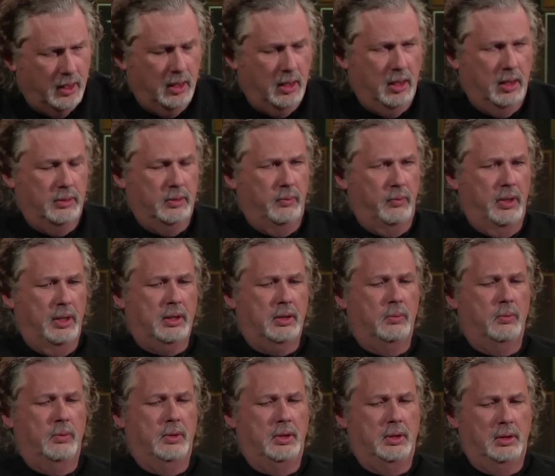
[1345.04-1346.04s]
on the
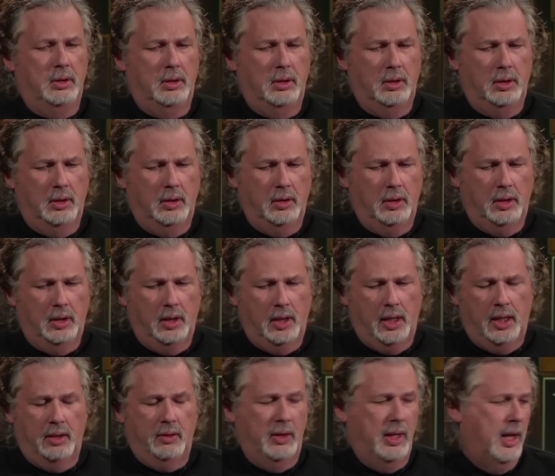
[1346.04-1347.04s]
record when
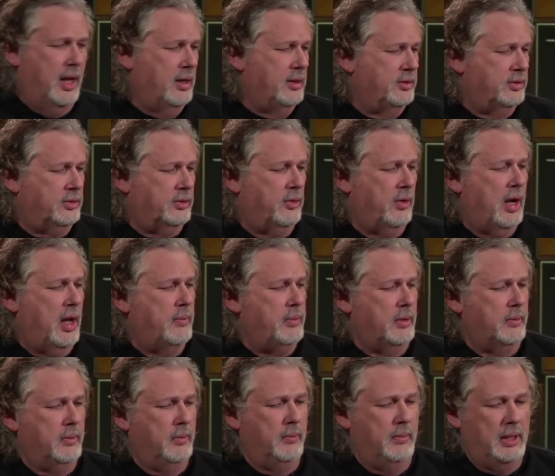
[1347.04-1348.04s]
I don't know how to describe
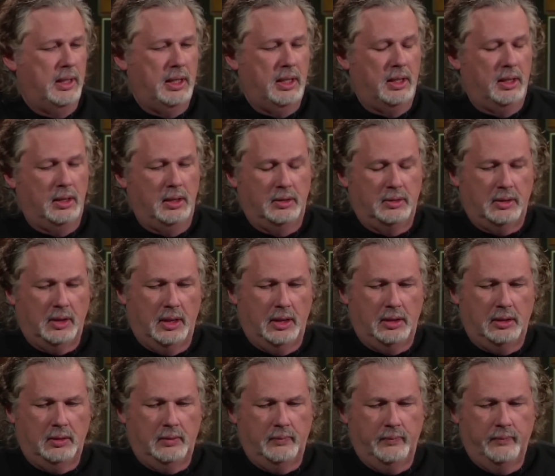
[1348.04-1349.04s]
it, but man, it's
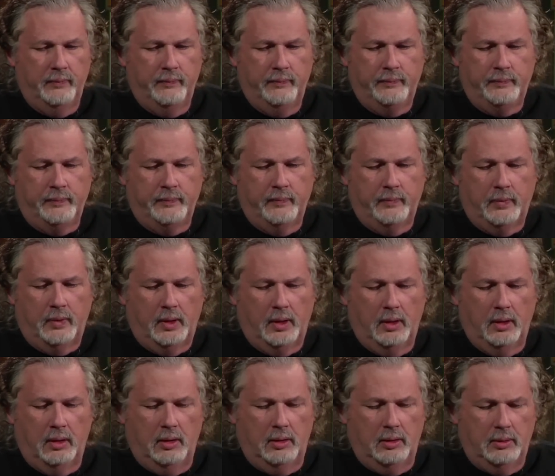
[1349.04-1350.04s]
like
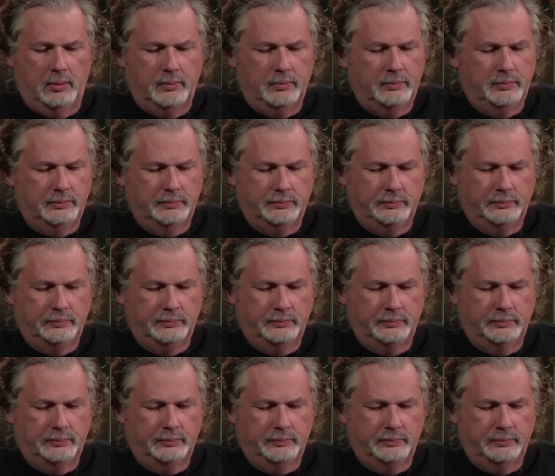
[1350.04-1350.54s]
um,